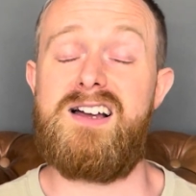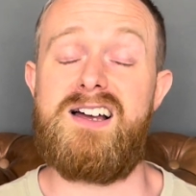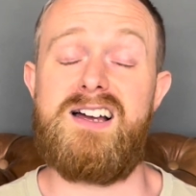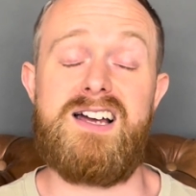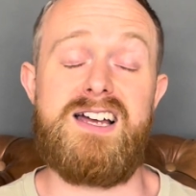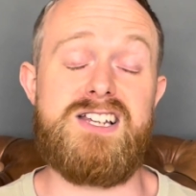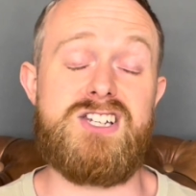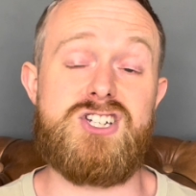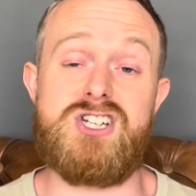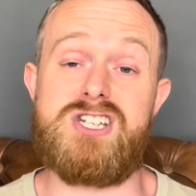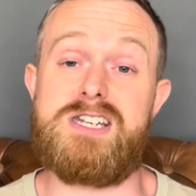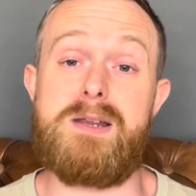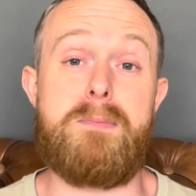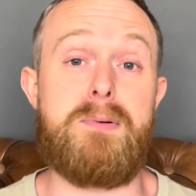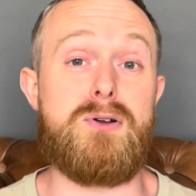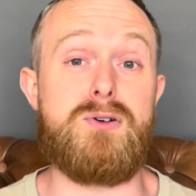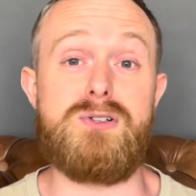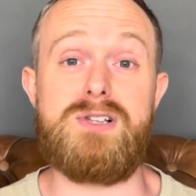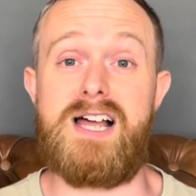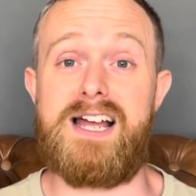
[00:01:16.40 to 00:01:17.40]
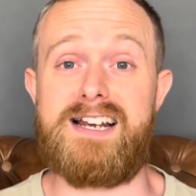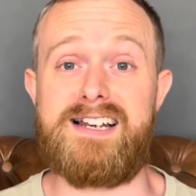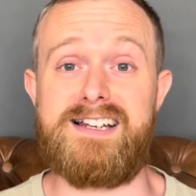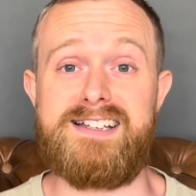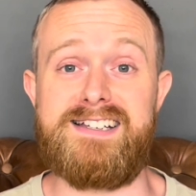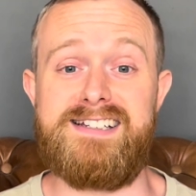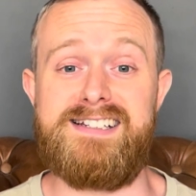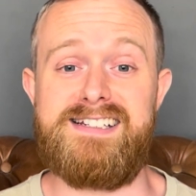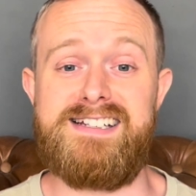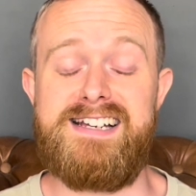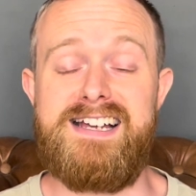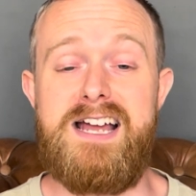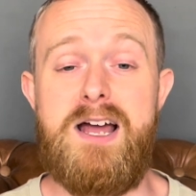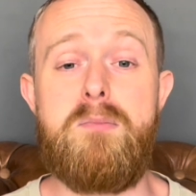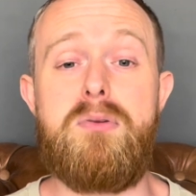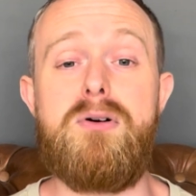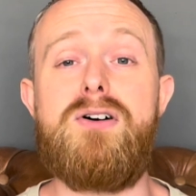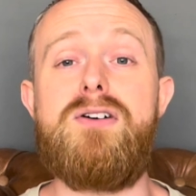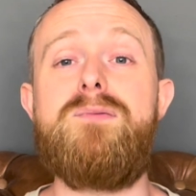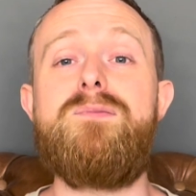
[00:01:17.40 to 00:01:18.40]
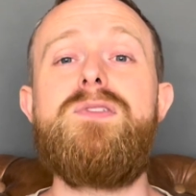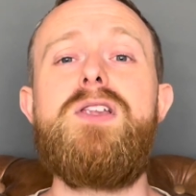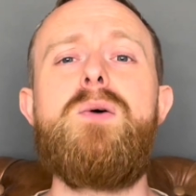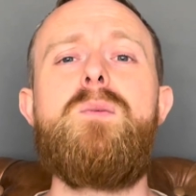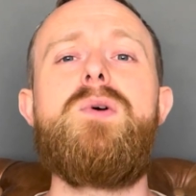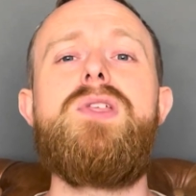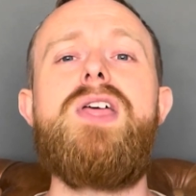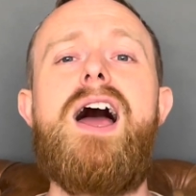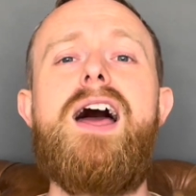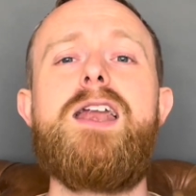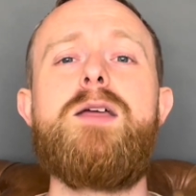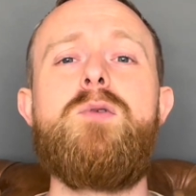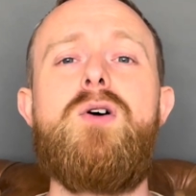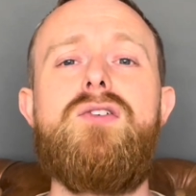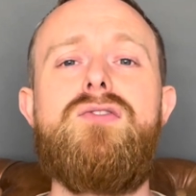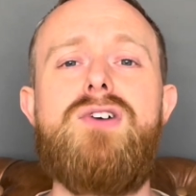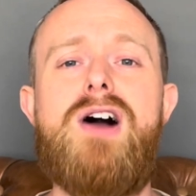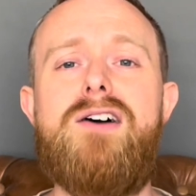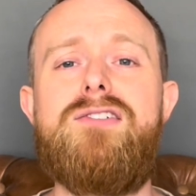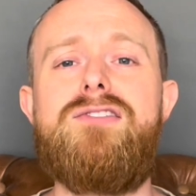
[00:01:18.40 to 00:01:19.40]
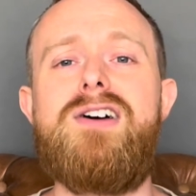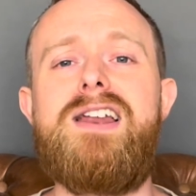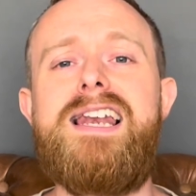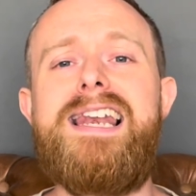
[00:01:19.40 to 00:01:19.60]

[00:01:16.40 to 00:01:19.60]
It's just typical lately. But without any more faff,